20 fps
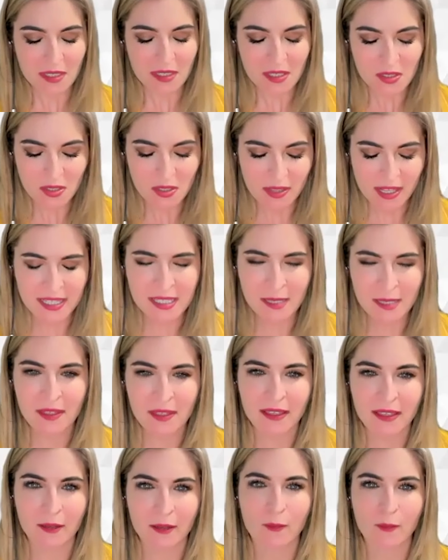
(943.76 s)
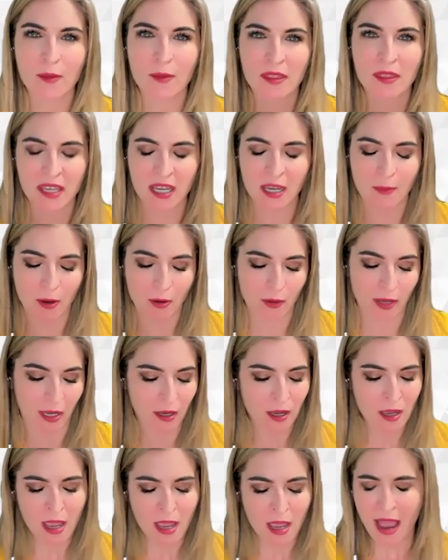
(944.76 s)
So that's something that when we think about,
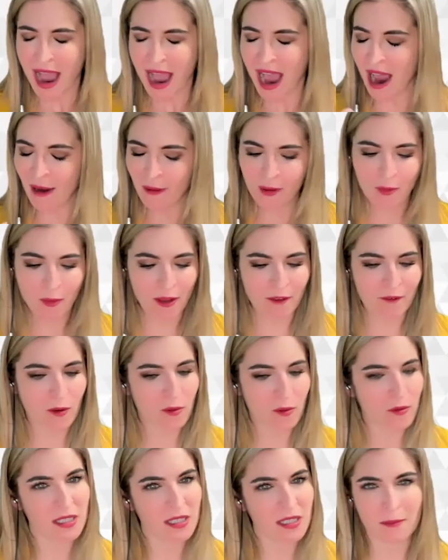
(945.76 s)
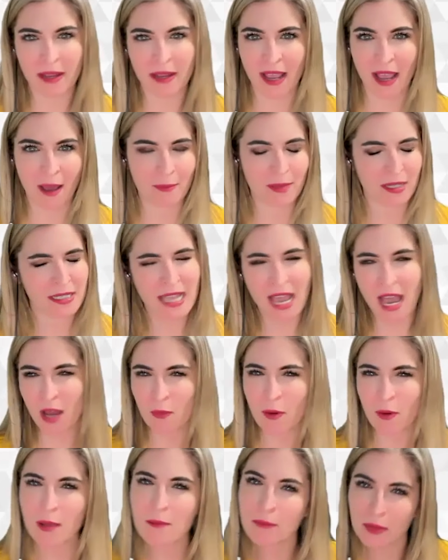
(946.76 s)
okay, how do I focus on my happiness? How
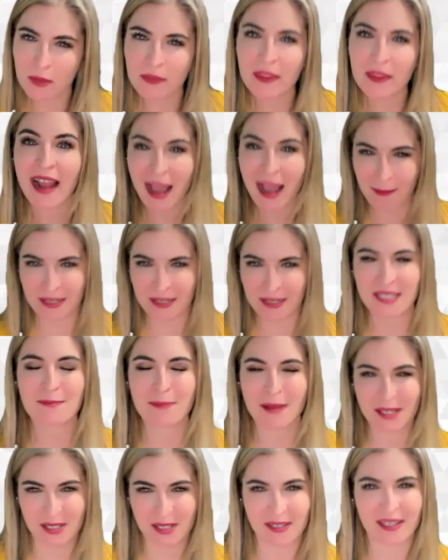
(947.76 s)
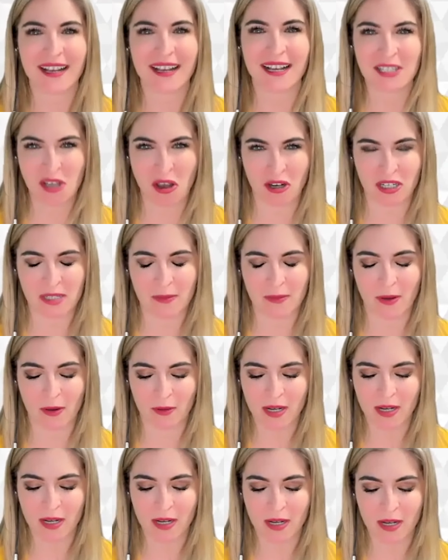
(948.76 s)
do I build that happiness muscle like I talked
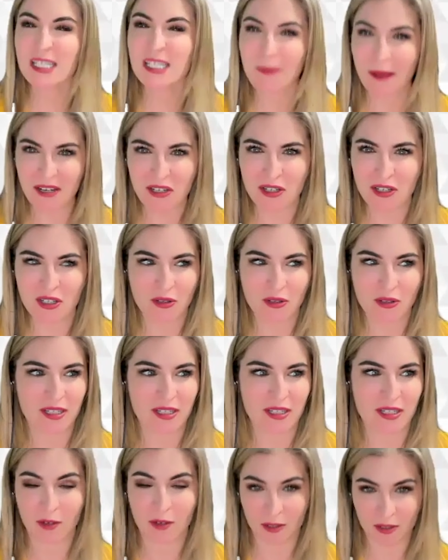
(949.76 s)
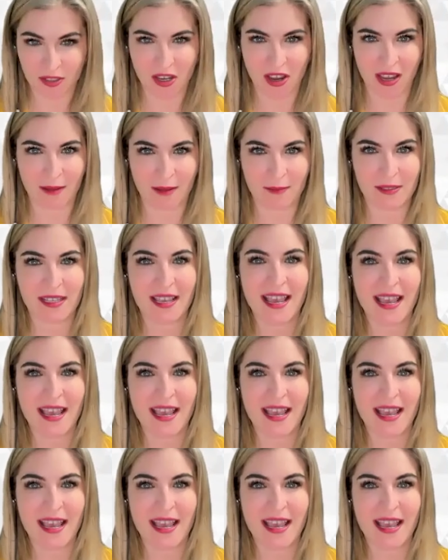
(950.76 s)
about, especially during difficult times?